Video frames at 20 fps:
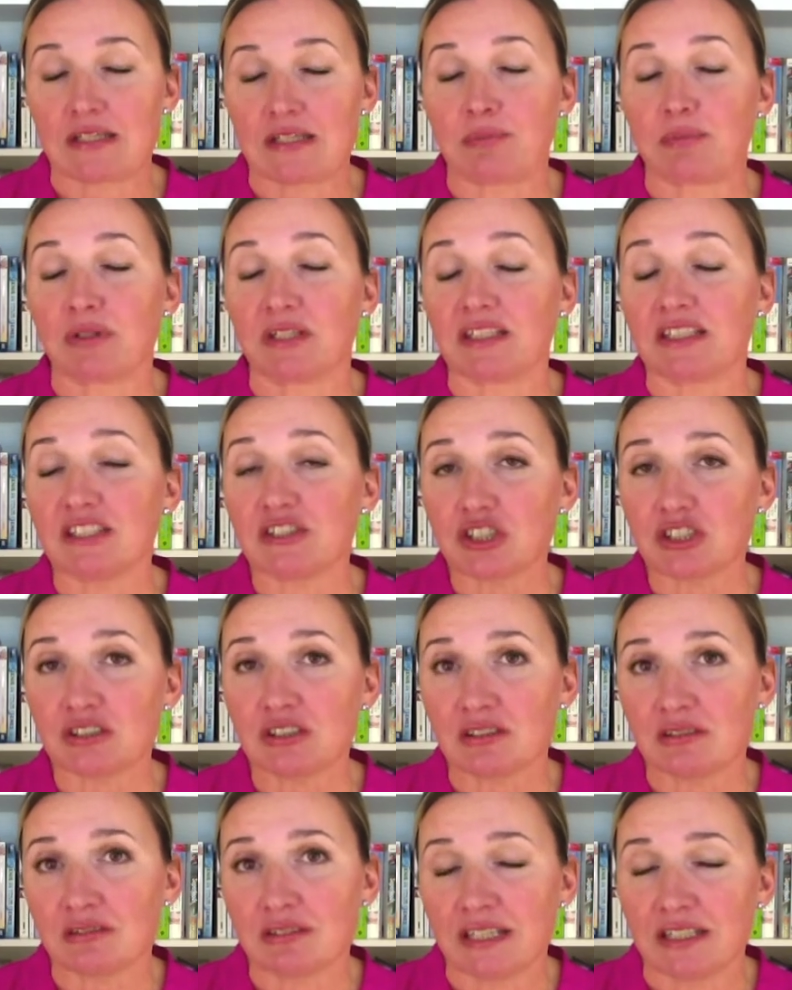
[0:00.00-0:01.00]

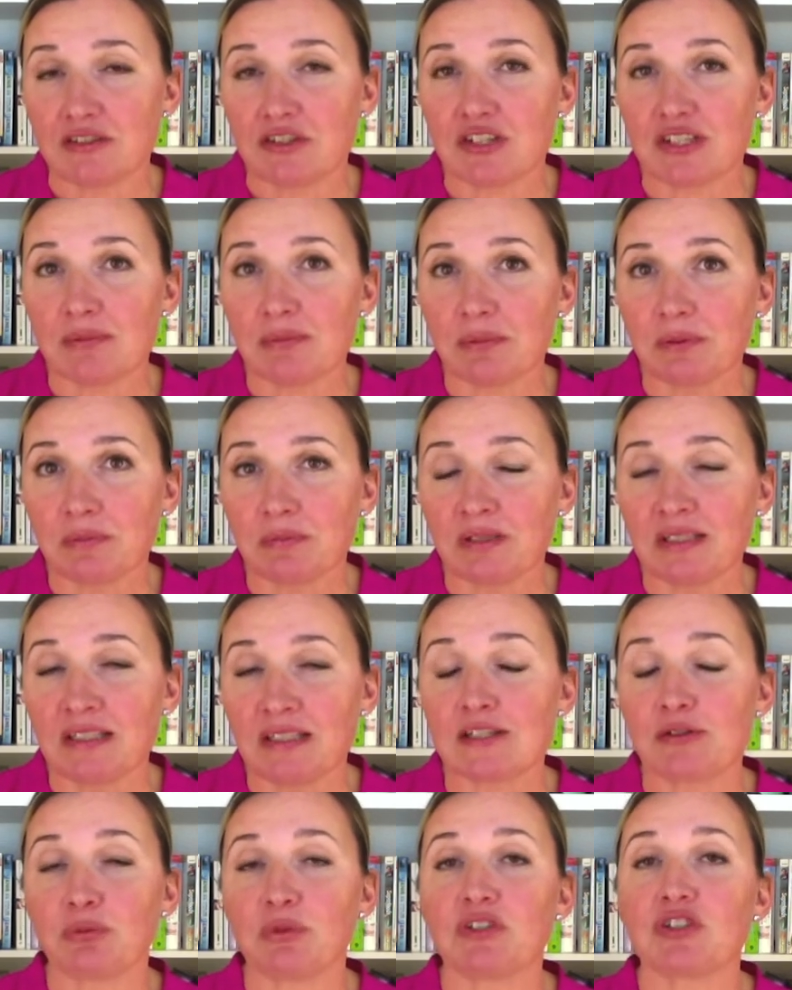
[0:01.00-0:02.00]
practitioner range
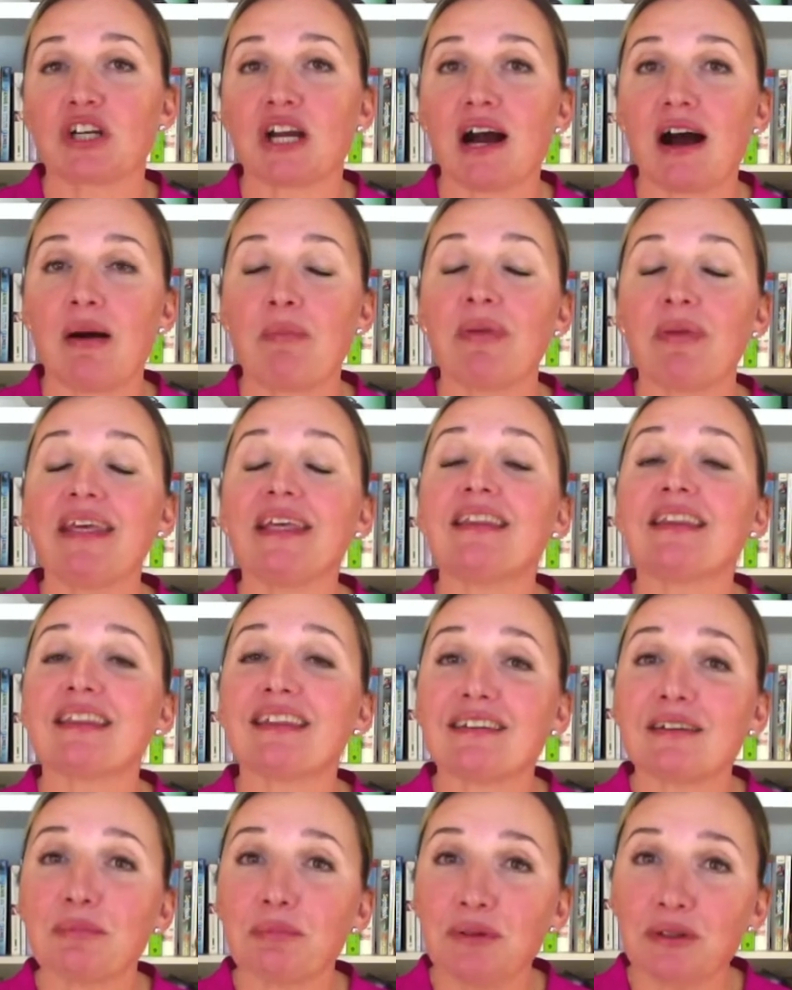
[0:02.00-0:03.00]
supplements, which come in
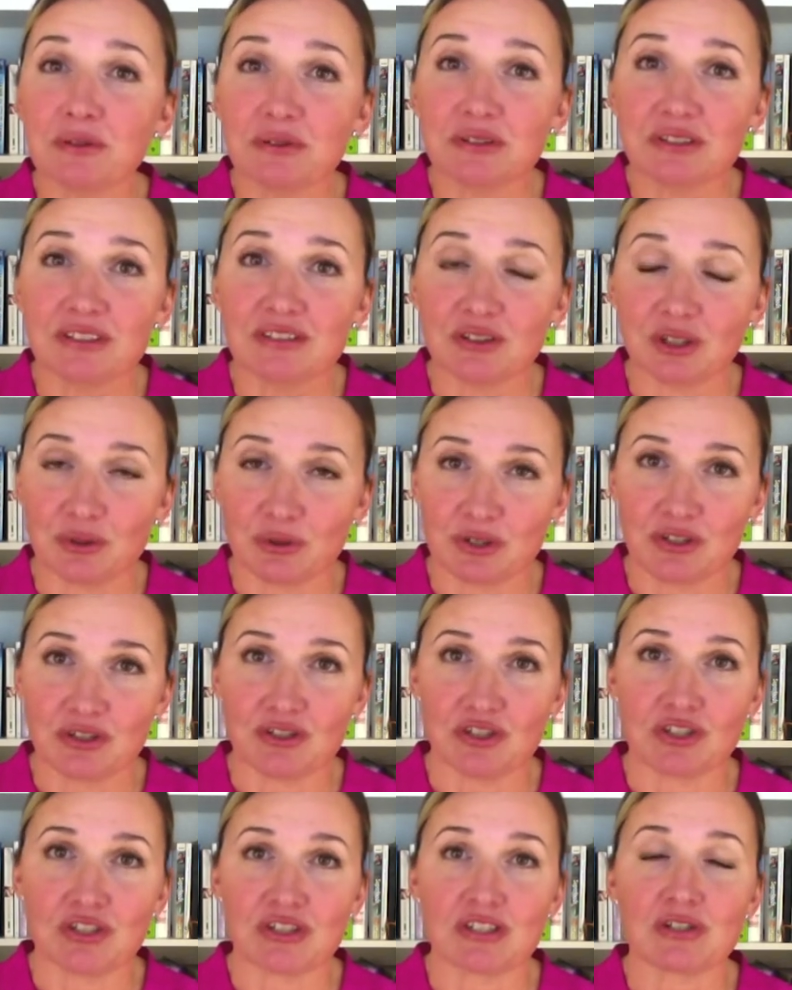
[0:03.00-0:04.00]
therapeutic
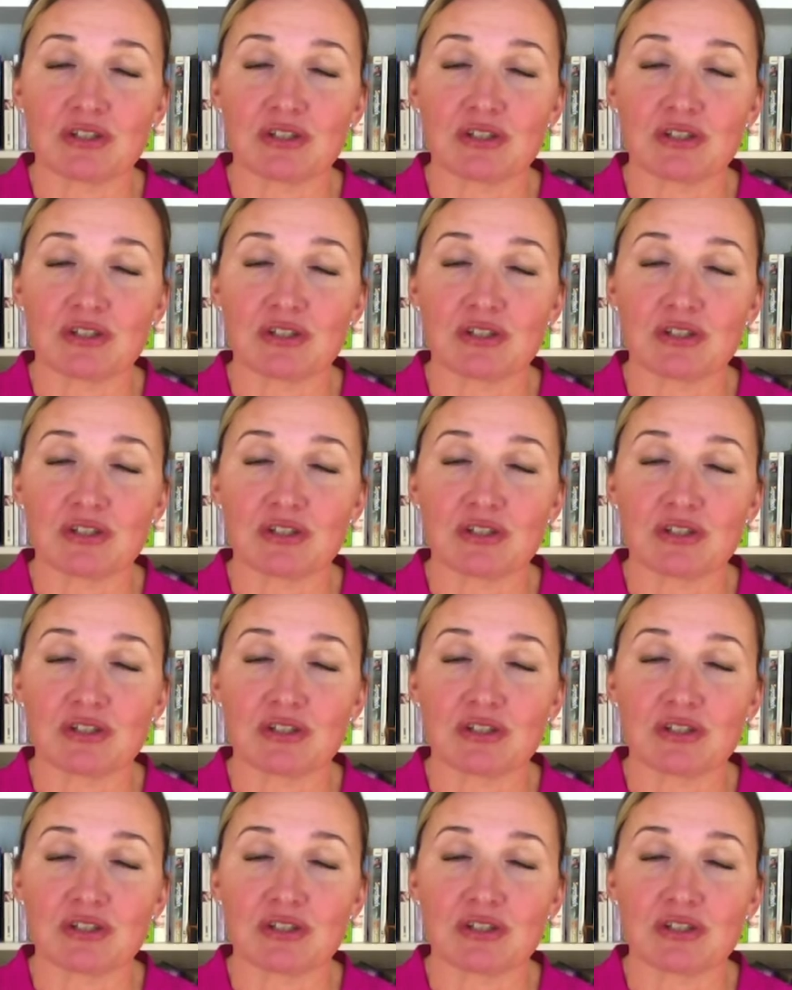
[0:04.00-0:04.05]
dosages,